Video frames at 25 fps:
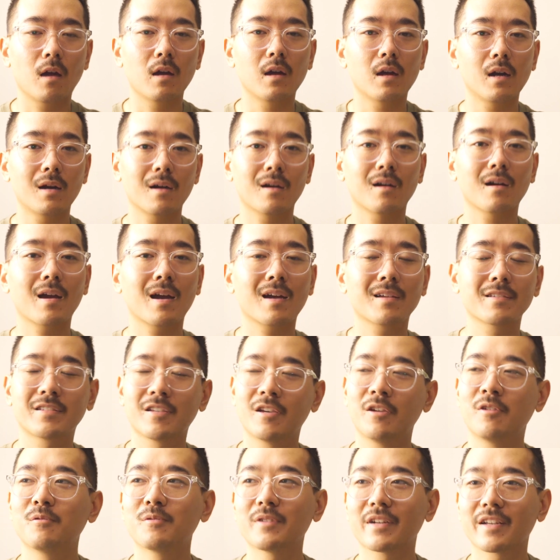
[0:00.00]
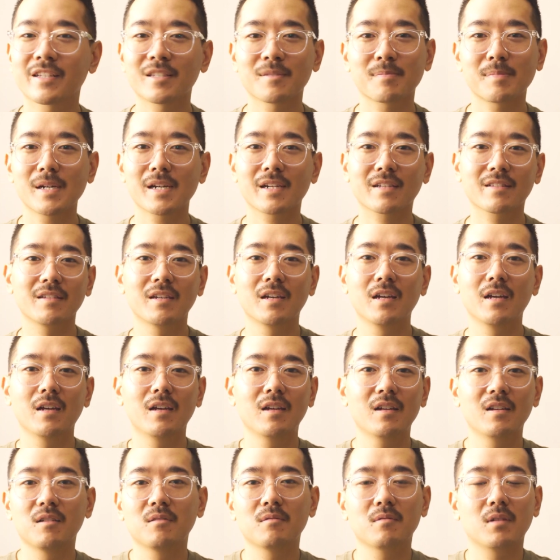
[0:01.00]
As you would expect,
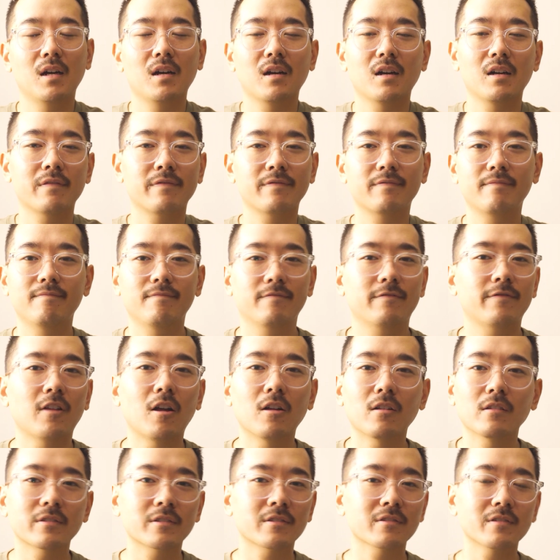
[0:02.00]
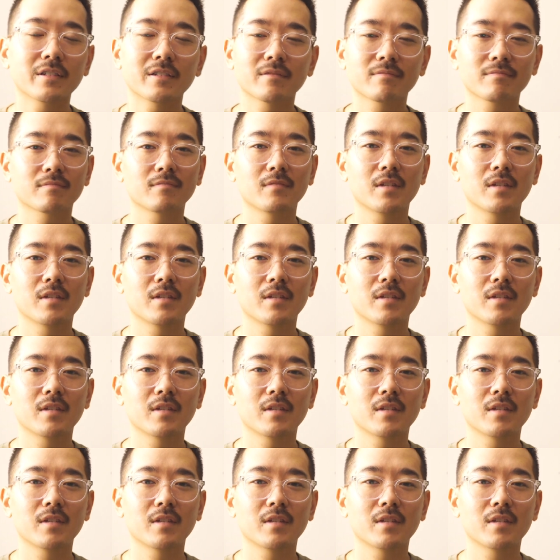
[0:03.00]
flawlessly.